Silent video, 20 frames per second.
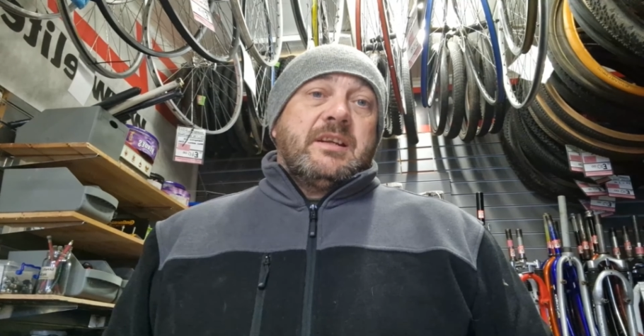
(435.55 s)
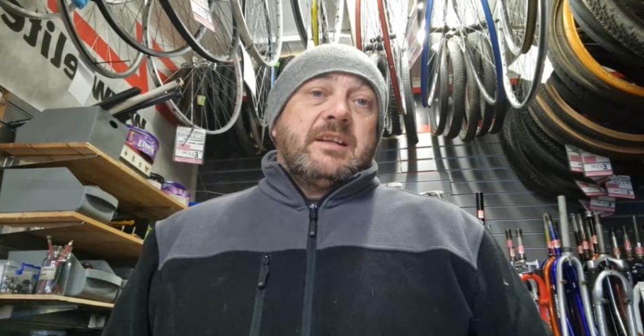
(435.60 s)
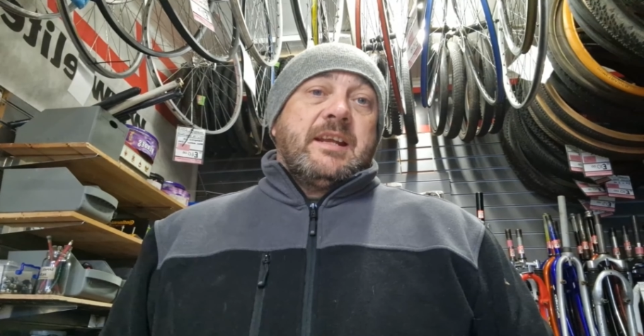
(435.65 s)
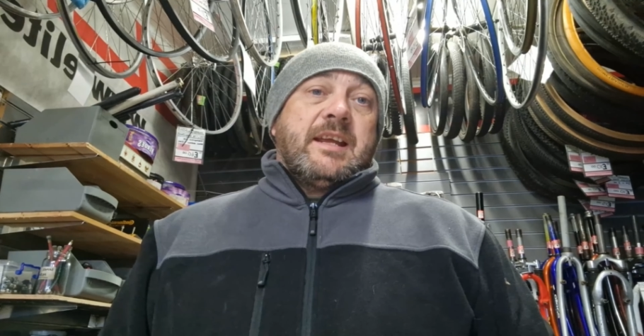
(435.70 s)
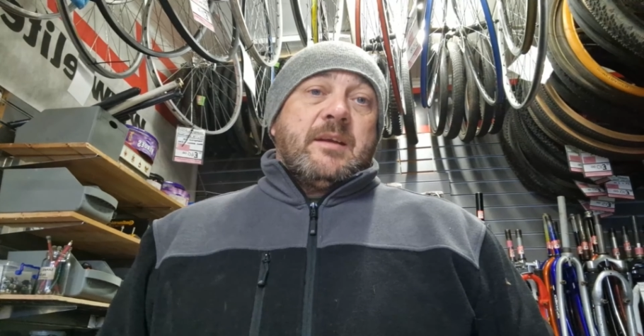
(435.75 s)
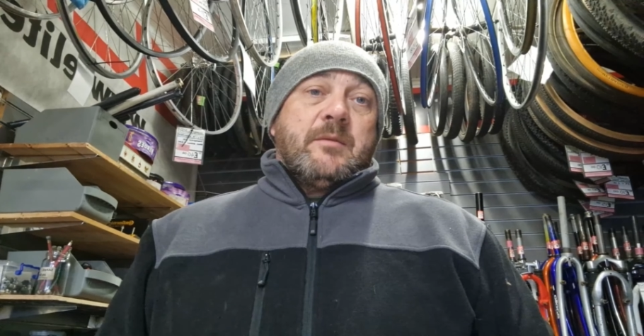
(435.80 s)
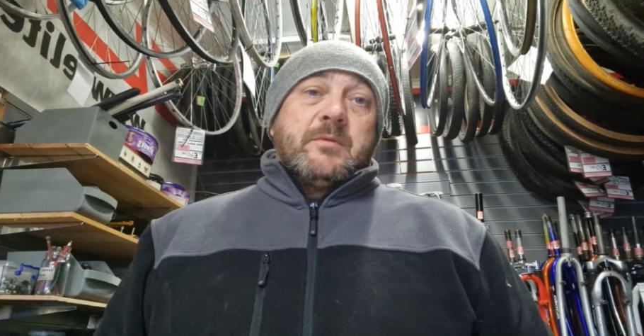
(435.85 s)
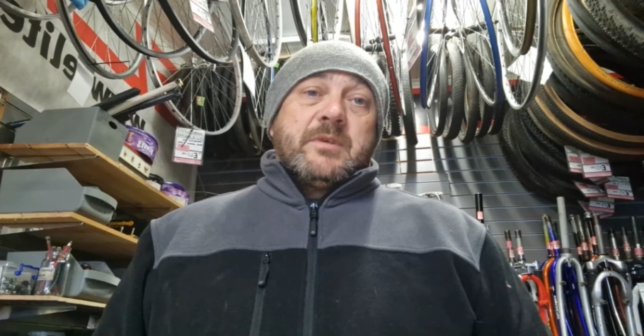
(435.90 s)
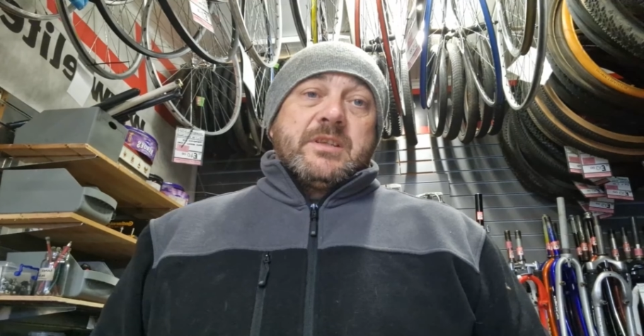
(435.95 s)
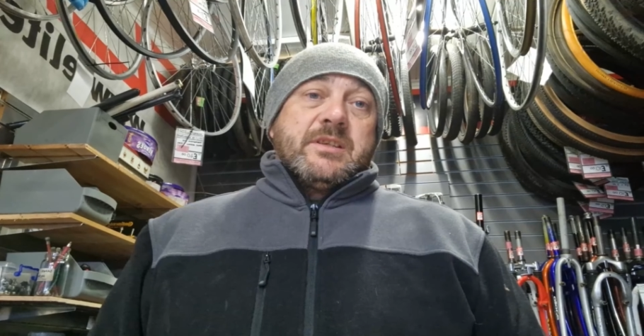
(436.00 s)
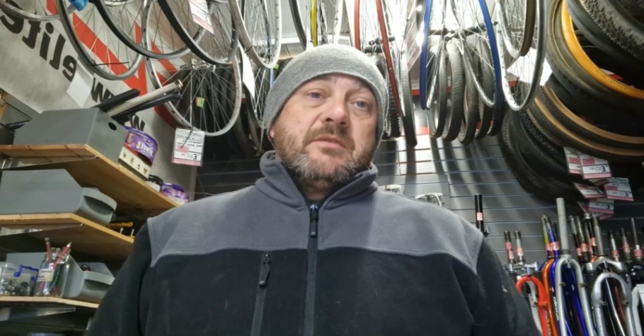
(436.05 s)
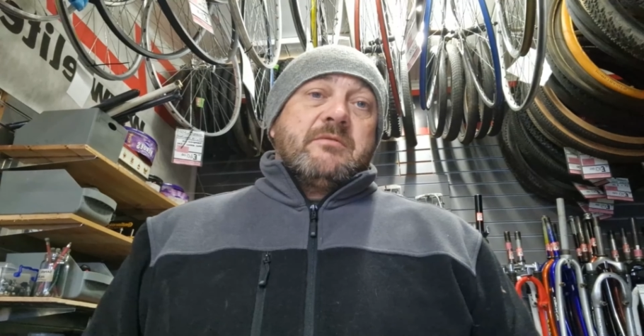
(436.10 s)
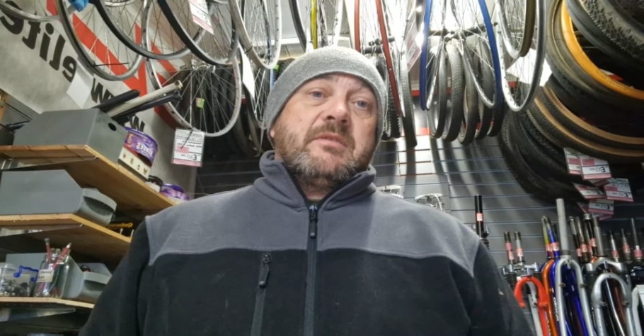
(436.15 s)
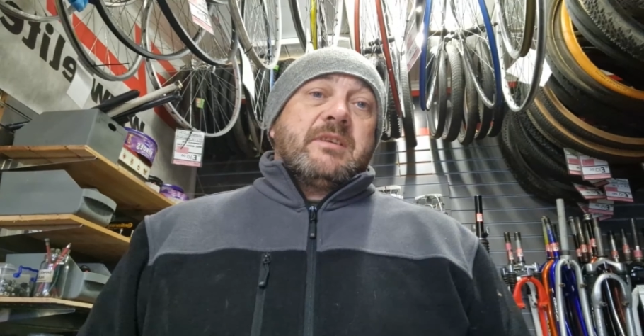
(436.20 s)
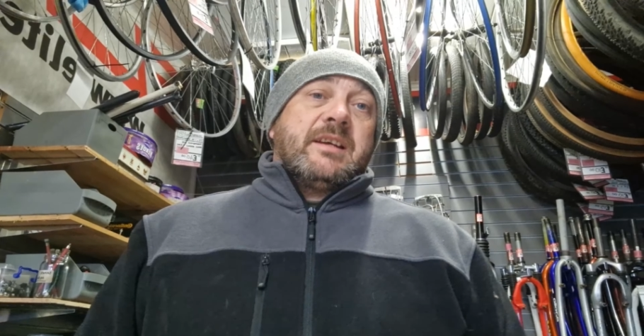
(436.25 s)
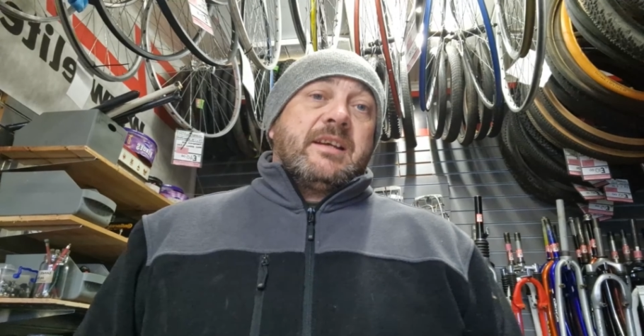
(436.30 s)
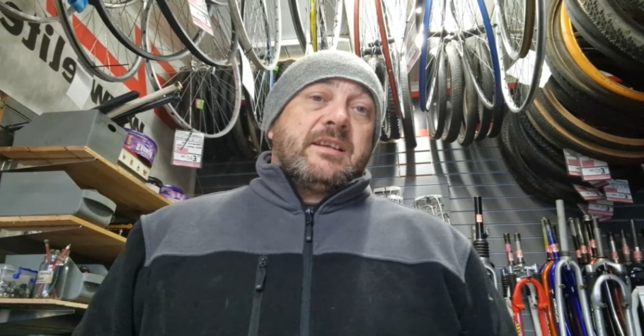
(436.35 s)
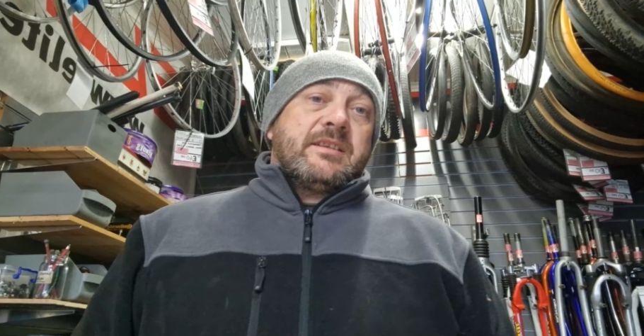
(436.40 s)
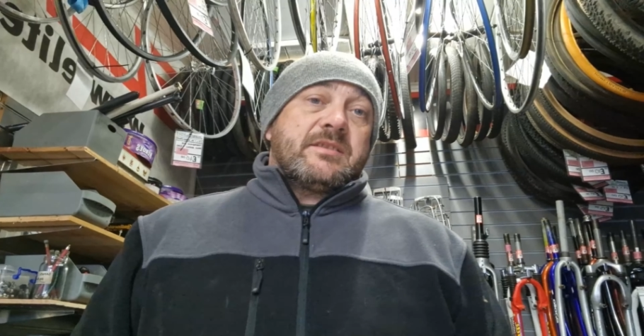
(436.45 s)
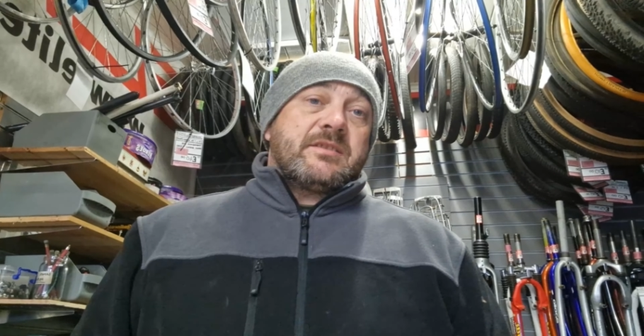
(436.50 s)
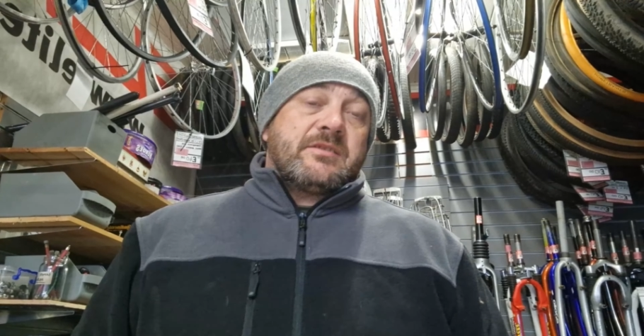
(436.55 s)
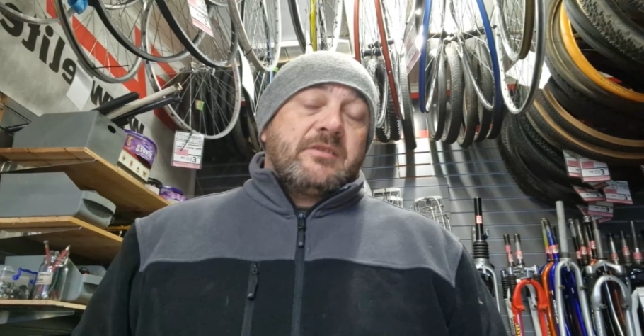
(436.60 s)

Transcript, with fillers: and how we do it at